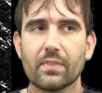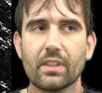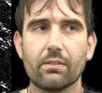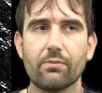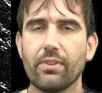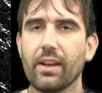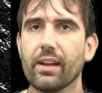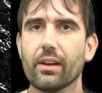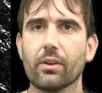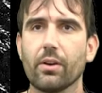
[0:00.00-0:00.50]

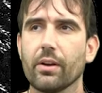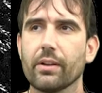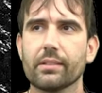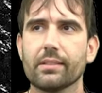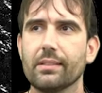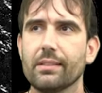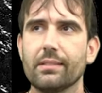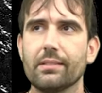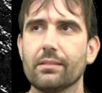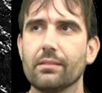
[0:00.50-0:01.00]

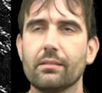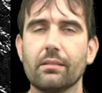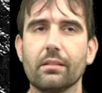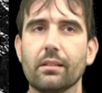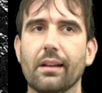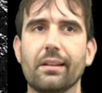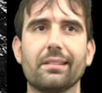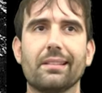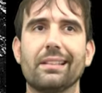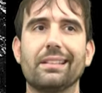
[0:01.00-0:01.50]
Vanguard
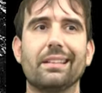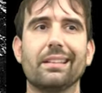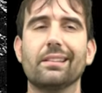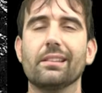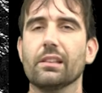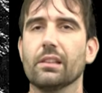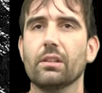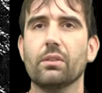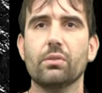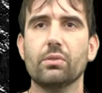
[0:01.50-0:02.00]
likely
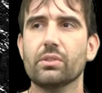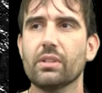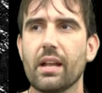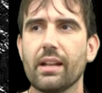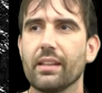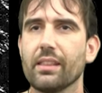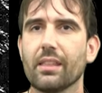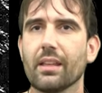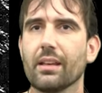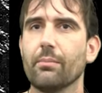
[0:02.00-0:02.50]
didn't lose
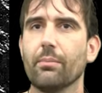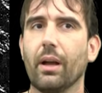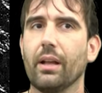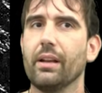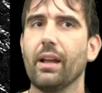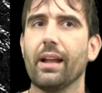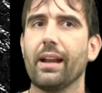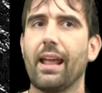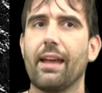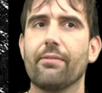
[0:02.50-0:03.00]
anything by
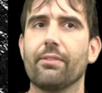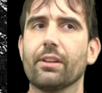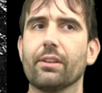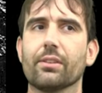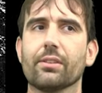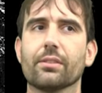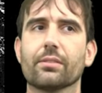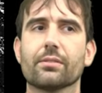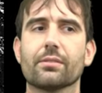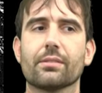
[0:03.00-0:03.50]
not having
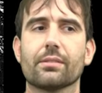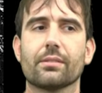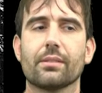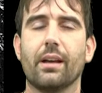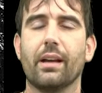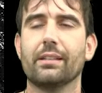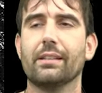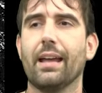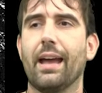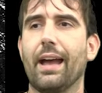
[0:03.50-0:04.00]
hers
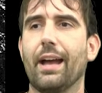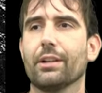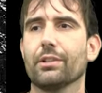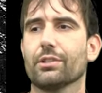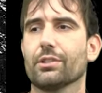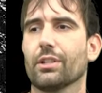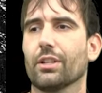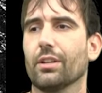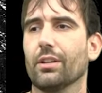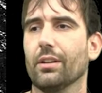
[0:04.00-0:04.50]

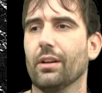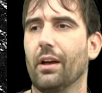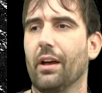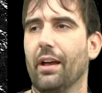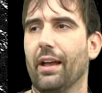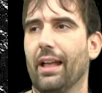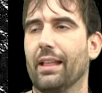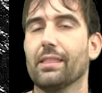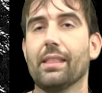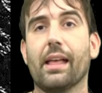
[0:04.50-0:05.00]
attached.
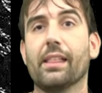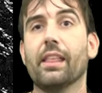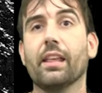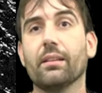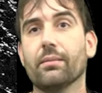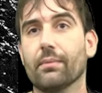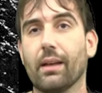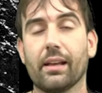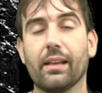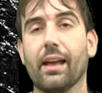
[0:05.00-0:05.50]
Uh, and, and
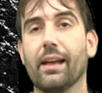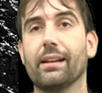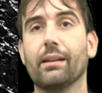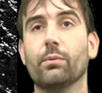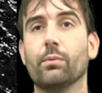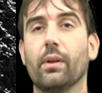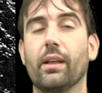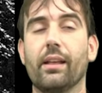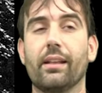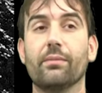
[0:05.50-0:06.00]
they, again,
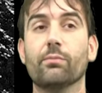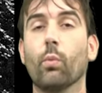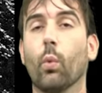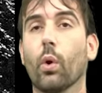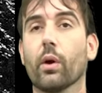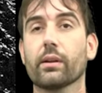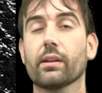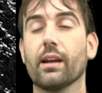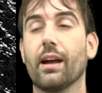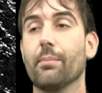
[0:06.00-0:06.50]
in, in
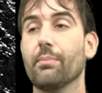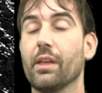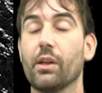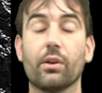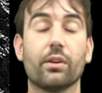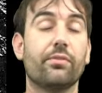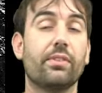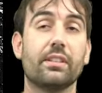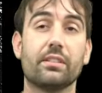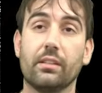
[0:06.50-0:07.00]
wartime, they
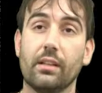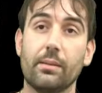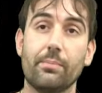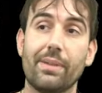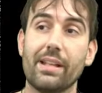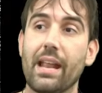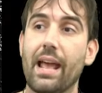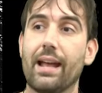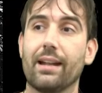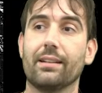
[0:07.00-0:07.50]
could have easily
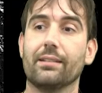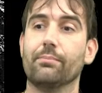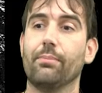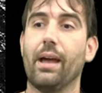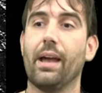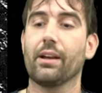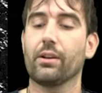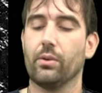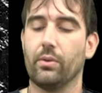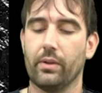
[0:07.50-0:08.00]
been added
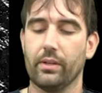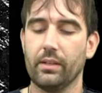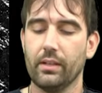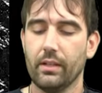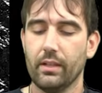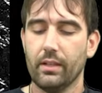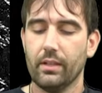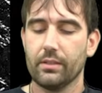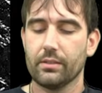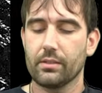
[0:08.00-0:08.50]
back on.
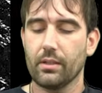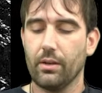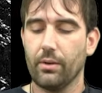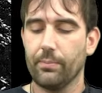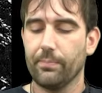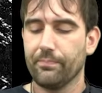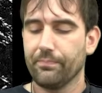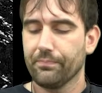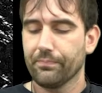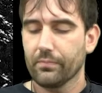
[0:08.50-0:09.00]

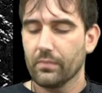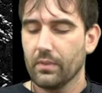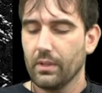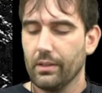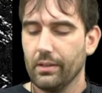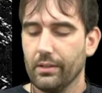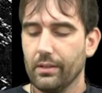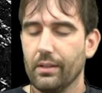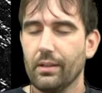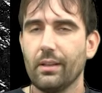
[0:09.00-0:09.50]
So
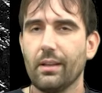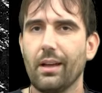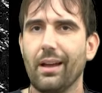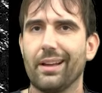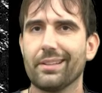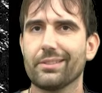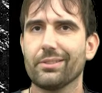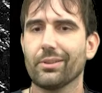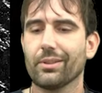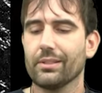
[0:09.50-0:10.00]

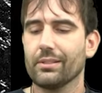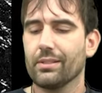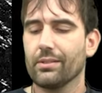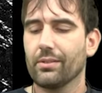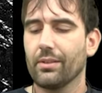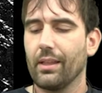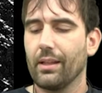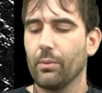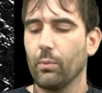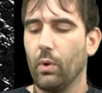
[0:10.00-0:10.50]
I still
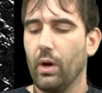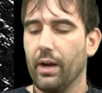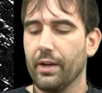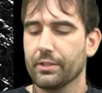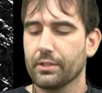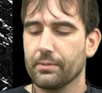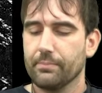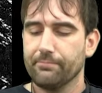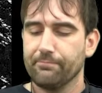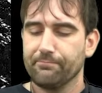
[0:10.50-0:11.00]
consider that a
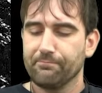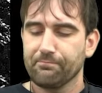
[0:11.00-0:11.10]
wash.